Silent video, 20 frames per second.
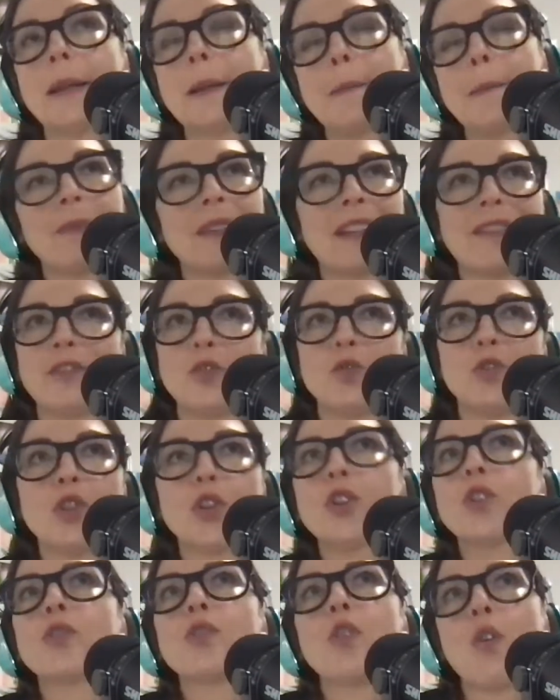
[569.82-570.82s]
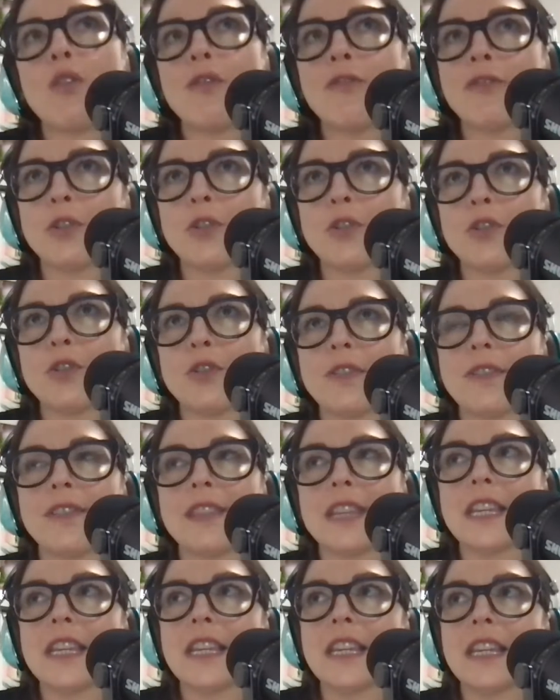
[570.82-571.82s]
if you turn over
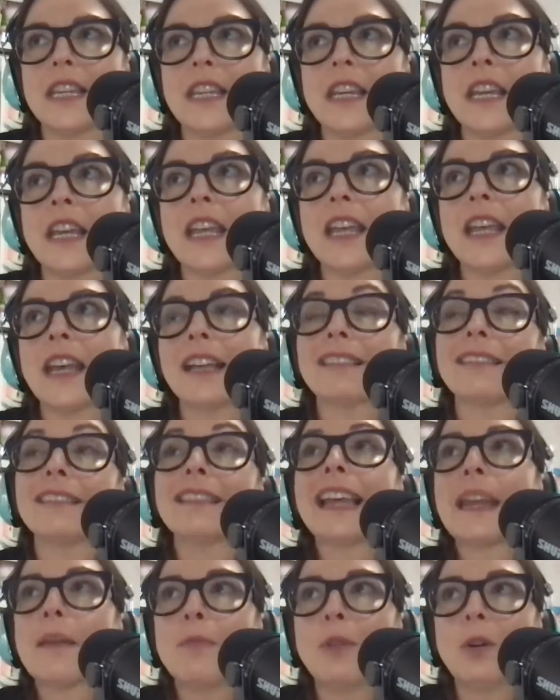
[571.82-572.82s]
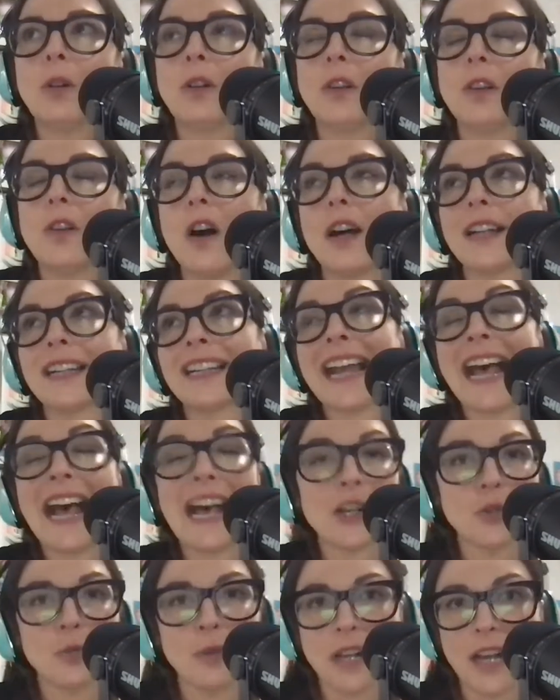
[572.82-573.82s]
the label on an
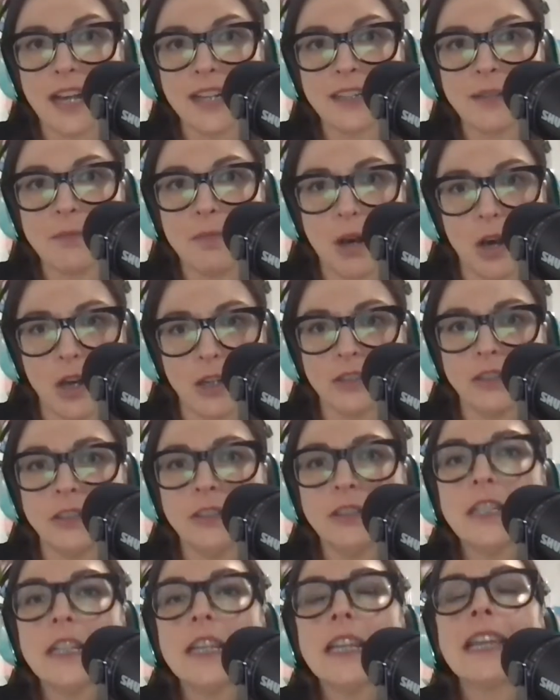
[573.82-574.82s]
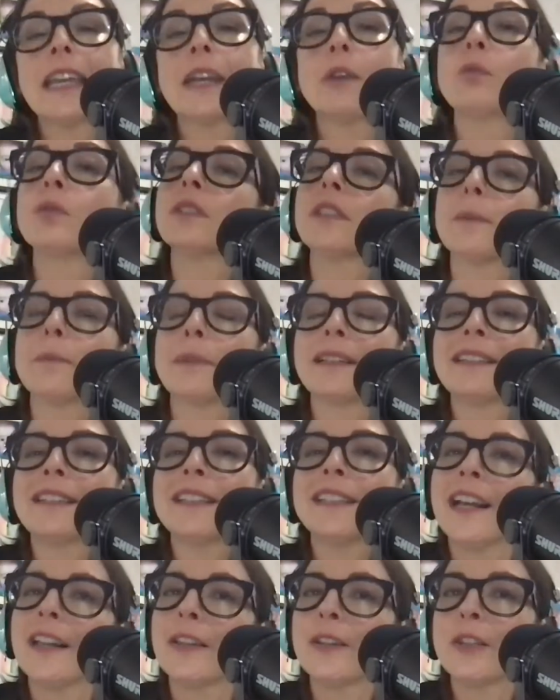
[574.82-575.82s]
ashwagandha bottle, it will typically
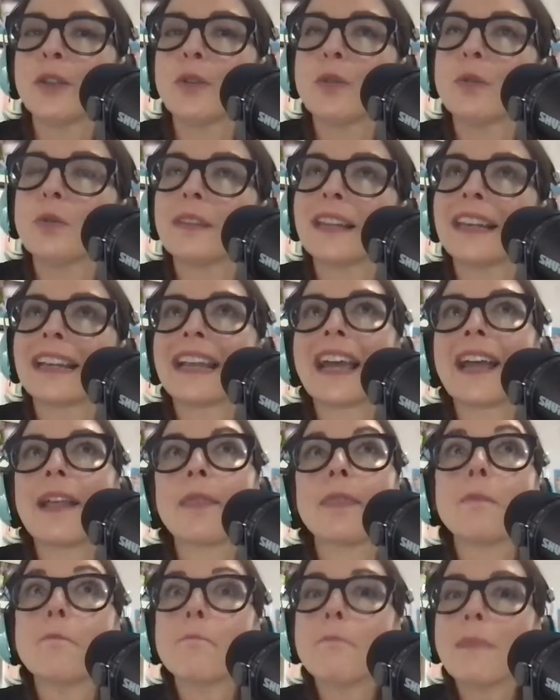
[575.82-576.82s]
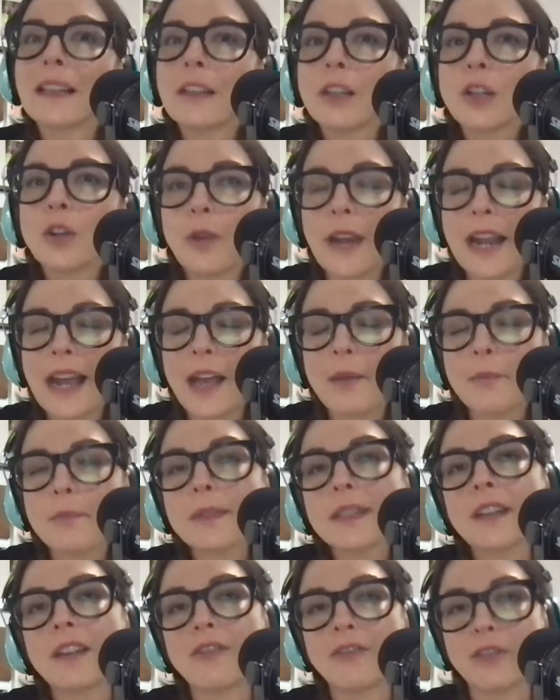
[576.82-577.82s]
tell you like the
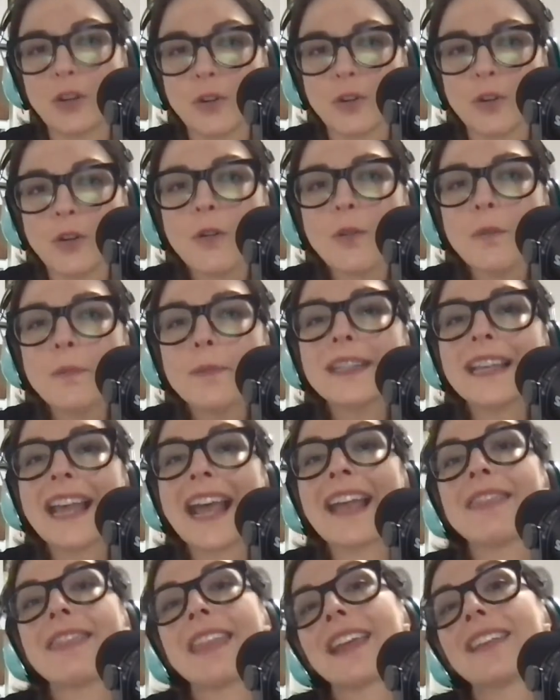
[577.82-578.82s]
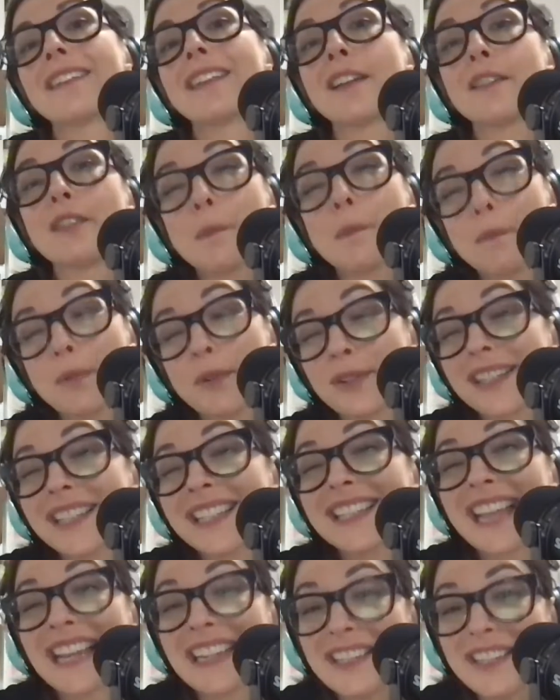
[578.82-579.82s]
milligrams of herbs and then the
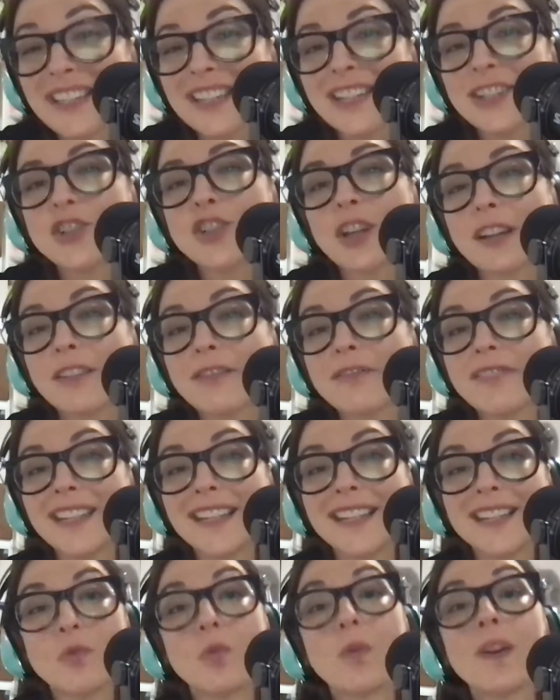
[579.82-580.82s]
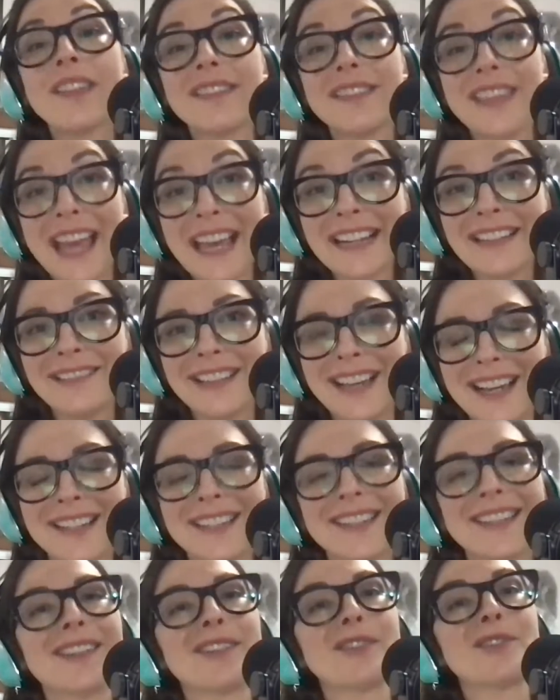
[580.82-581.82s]
percentage of these
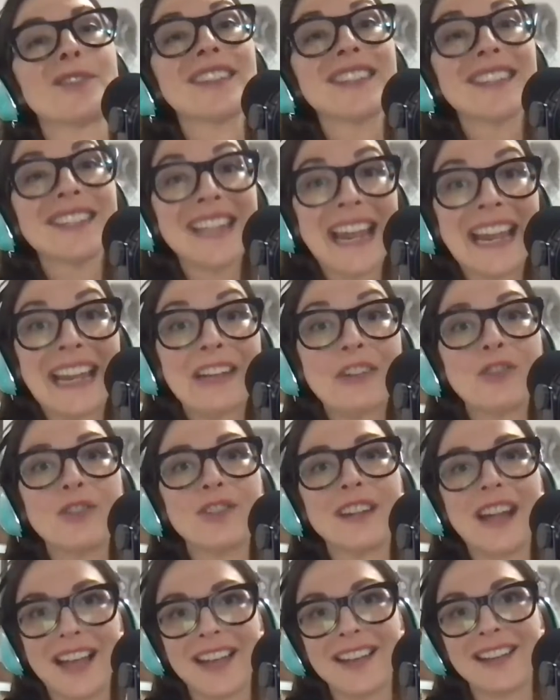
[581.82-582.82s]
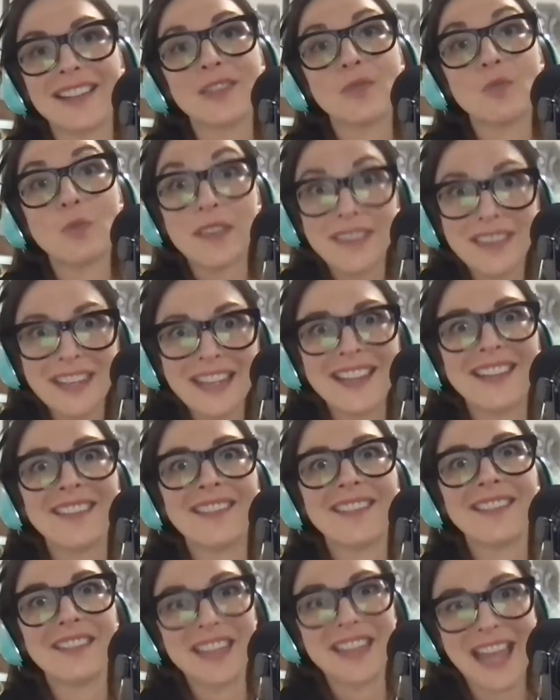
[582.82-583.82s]
withanolides that are standardized
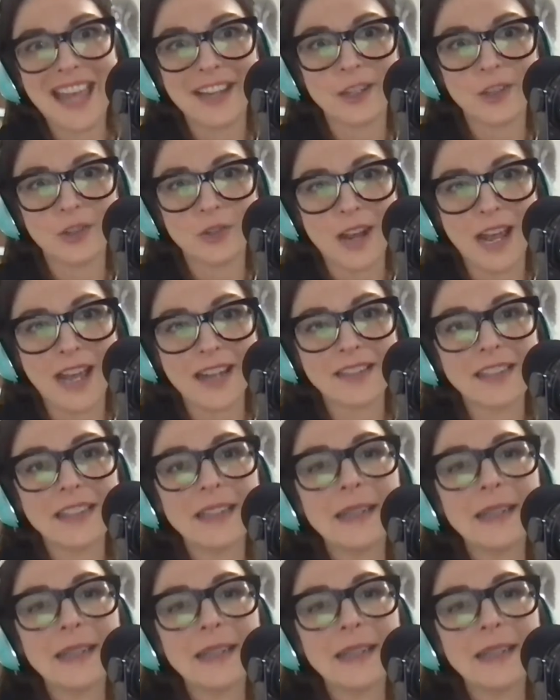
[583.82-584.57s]
within the extract.